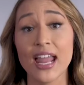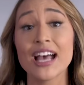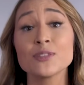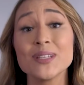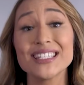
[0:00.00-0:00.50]
and
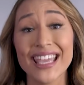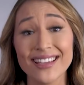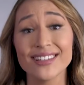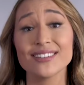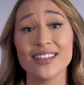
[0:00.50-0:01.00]
has
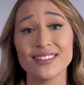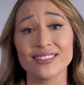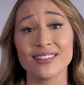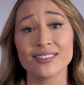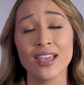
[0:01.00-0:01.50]
maintained his
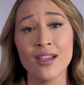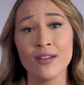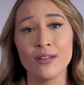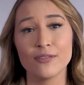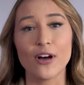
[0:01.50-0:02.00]
innocence.
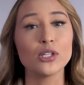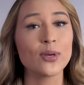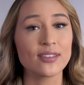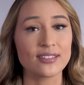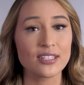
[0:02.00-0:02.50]

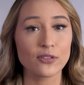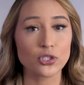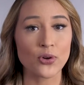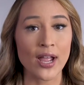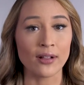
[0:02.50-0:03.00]
Following the civil
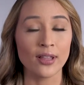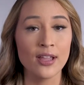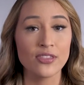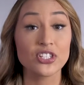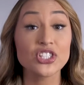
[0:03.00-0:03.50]
trial,
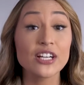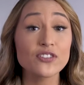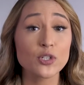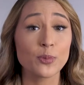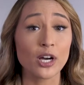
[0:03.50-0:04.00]
the
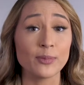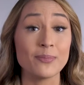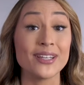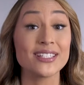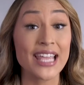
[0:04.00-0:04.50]
Sheriff's
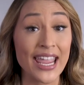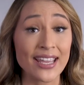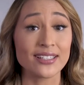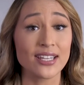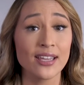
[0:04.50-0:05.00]
Department
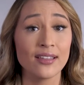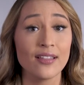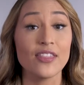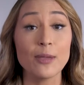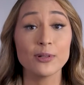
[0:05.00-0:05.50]
maintained
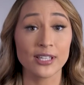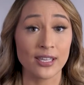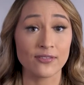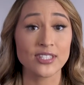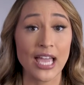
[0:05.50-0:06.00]
they
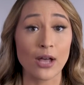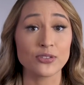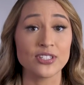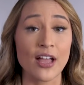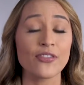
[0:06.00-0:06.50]
believe
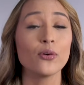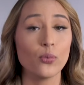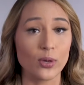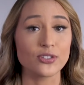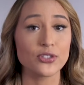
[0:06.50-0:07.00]
Zahau's death
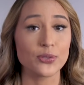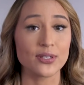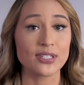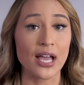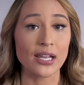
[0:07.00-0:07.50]
was a
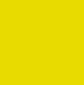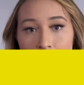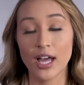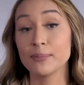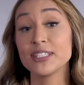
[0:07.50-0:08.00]
suicide.
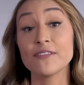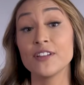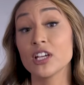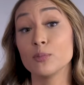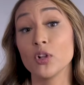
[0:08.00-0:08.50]
I'm
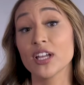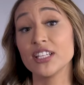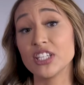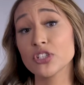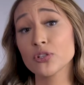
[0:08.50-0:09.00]
Stephanie
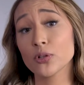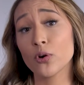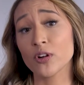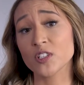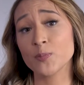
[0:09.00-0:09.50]
Gomolka, digital
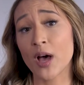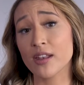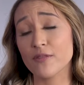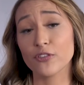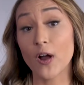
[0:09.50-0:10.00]

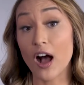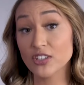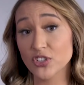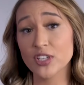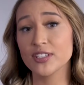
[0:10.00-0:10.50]
correspondent for
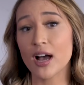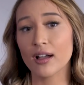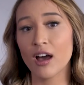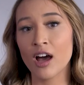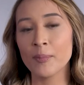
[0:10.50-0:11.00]

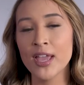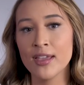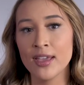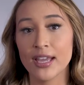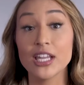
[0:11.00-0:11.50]
Oxygen.com,
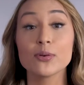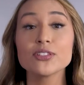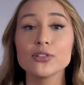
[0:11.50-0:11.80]
and here is